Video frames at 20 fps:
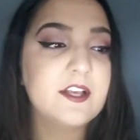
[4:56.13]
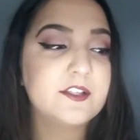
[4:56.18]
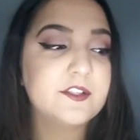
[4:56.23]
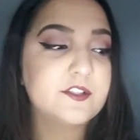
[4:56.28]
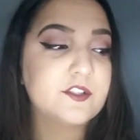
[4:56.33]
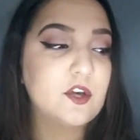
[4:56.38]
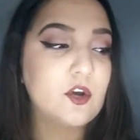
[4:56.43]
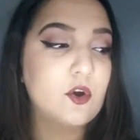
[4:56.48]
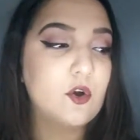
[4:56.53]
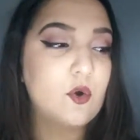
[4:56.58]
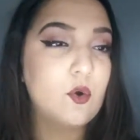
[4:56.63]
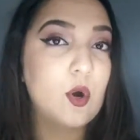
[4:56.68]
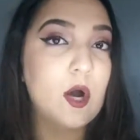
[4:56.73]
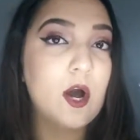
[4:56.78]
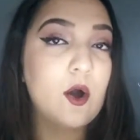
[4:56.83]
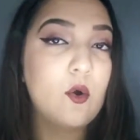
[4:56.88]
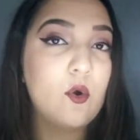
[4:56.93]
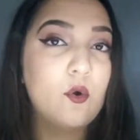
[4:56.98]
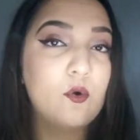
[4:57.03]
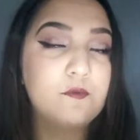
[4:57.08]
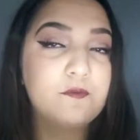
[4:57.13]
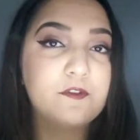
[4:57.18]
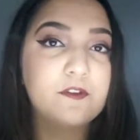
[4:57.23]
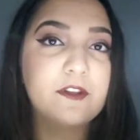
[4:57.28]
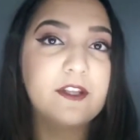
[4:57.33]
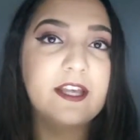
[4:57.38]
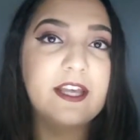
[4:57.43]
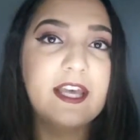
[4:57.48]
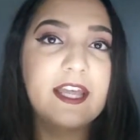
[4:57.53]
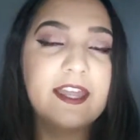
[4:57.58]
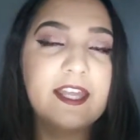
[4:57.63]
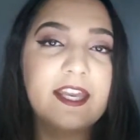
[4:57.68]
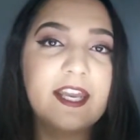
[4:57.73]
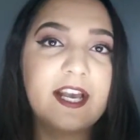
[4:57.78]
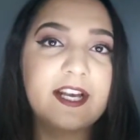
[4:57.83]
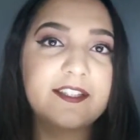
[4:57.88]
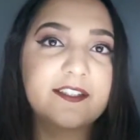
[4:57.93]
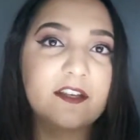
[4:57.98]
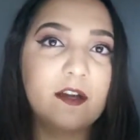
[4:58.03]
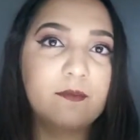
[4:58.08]
So hopefully in the
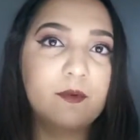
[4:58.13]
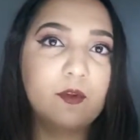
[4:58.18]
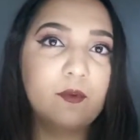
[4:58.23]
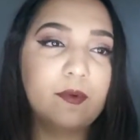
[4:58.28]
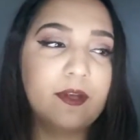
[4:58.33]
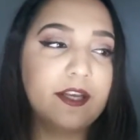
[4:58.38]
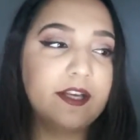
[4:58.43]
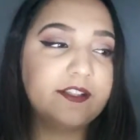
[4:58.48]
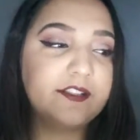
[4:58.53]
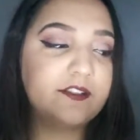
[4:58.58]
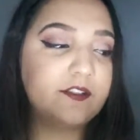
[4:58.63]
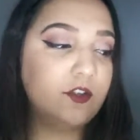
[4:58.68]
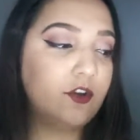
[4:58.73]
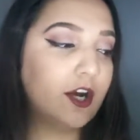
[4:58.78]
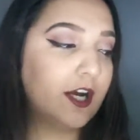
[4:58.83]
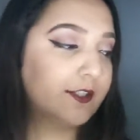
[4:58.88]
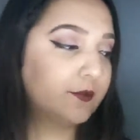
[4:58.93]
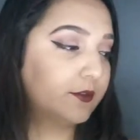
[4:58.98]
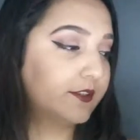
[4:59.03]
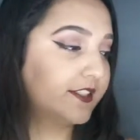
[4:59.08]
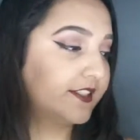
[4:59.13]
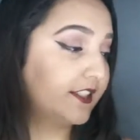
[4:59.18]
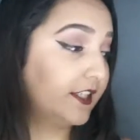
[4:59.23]
next couple of weeks you guys will